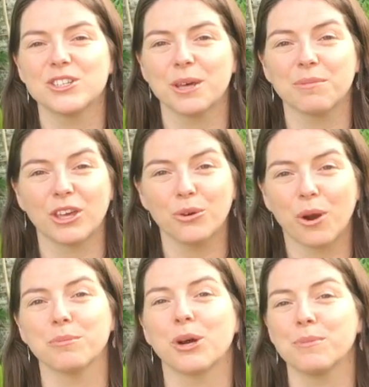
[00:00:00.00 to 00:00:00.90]
to them that you
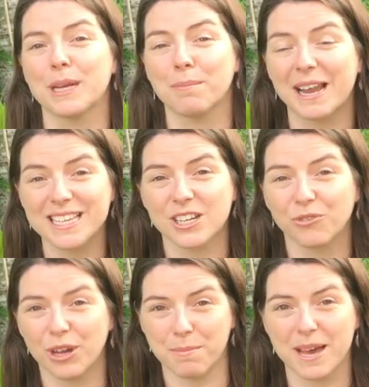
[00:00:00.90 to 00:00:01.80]
are becoming a plastic
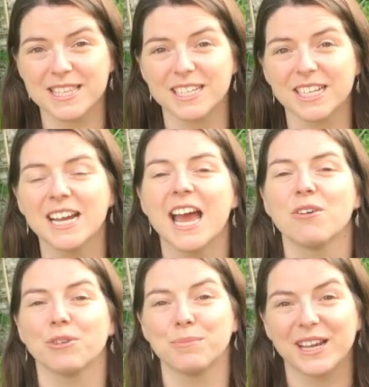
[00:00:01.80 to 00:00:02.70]
free ambassador,
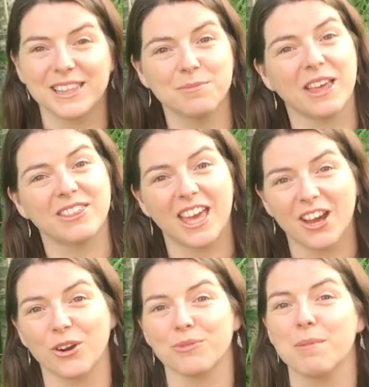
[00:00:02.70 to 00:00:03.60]
remind them that
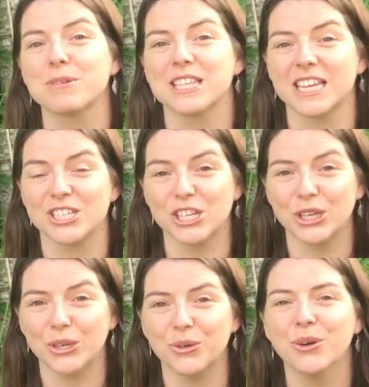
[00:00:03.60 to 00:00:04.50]
they are
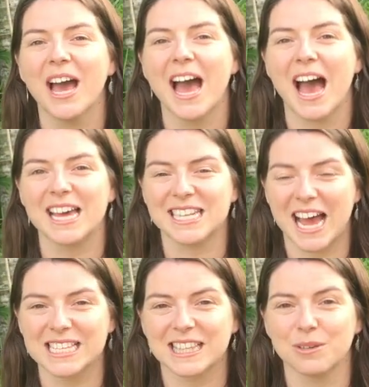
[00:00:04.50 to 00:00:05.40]
representing you and
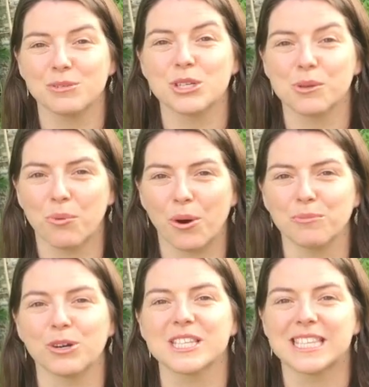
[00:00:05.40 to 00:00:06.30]
ask them to
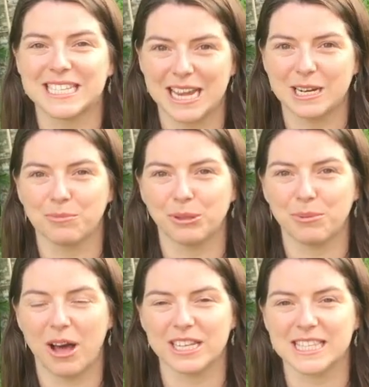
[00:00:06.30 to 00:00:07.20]
support more sustainable
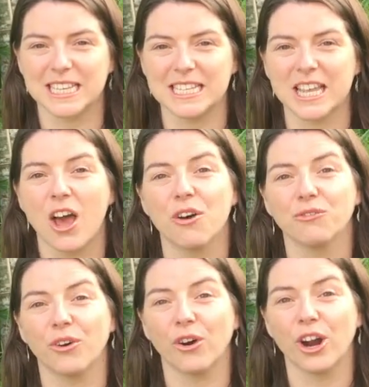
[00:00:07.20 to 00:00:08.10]
policies
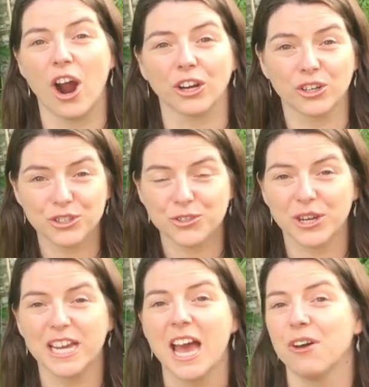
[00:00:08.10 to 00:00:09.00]
for our
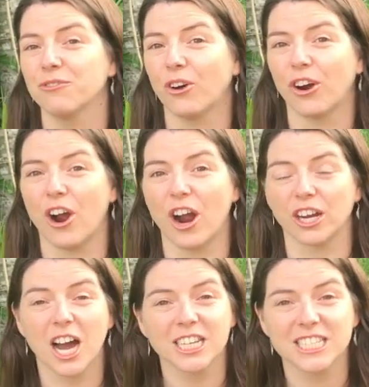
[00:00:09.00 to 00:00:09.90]
country, for
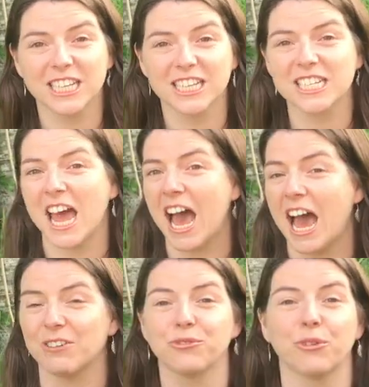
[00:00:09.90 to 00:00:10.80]
our continent
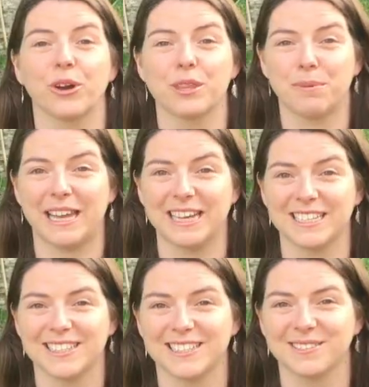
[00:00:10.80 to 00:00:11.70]
and for the planet.